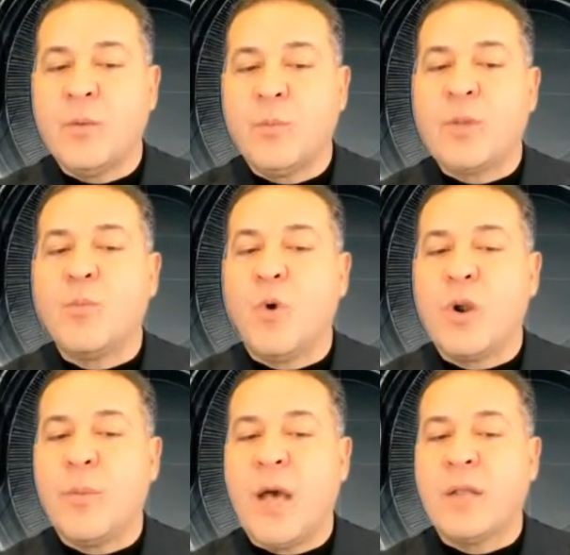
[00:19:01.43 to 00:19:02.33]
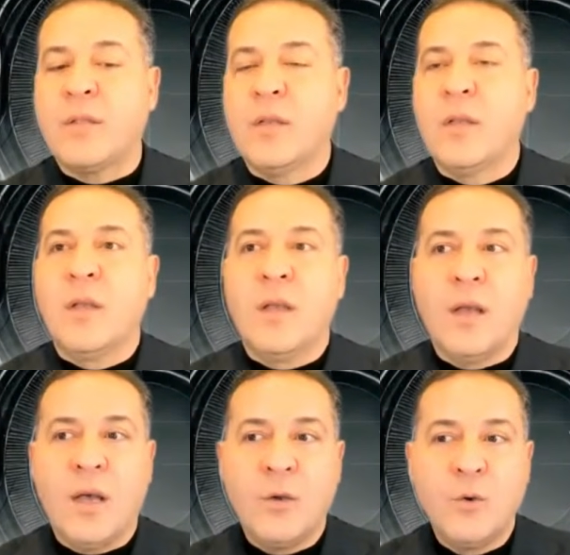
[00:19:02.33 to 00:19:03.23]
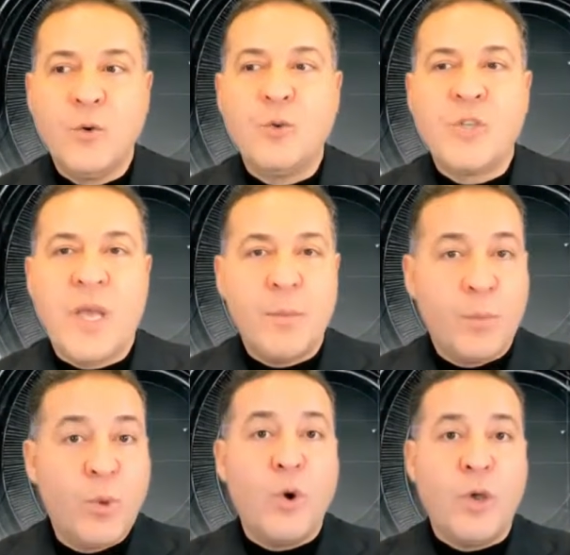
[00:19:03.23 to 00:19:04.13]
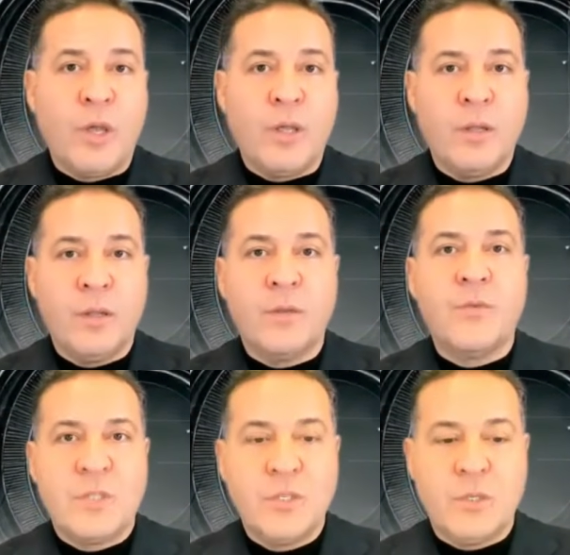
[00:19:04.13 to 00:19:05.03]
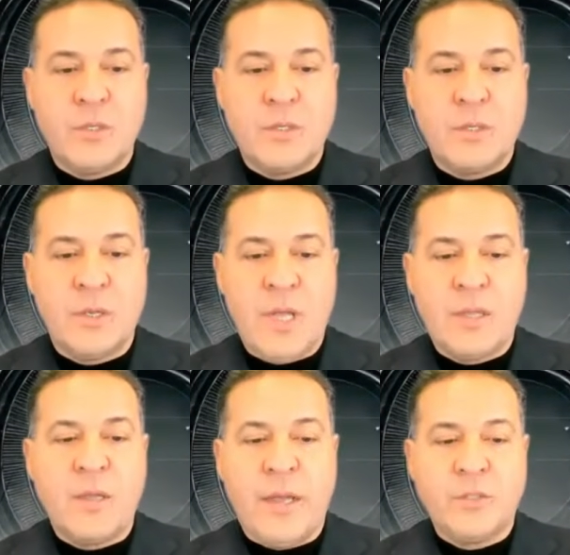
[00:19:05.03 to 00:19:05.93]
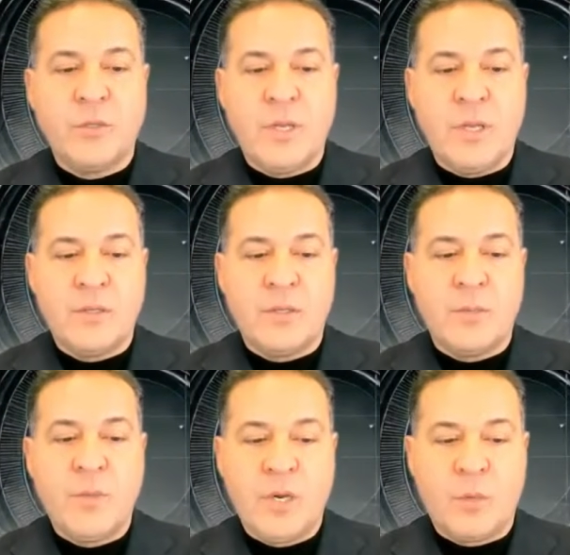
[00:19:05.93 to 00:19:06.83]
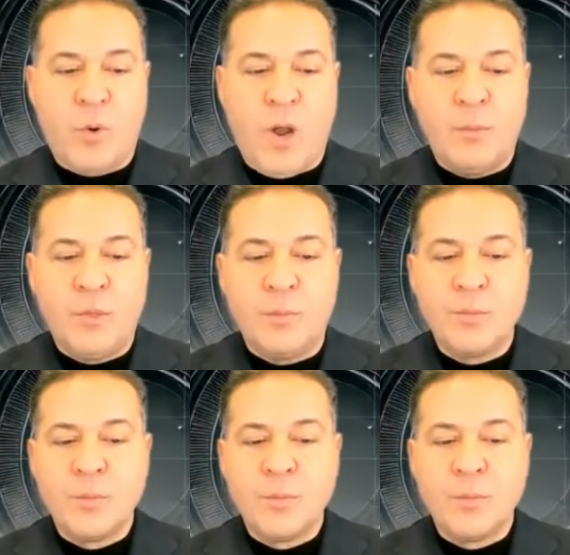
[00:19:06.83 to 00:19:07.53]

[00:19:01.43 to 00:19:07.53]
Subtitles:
but more about who's employing the physicians. That actually is the bigger problem.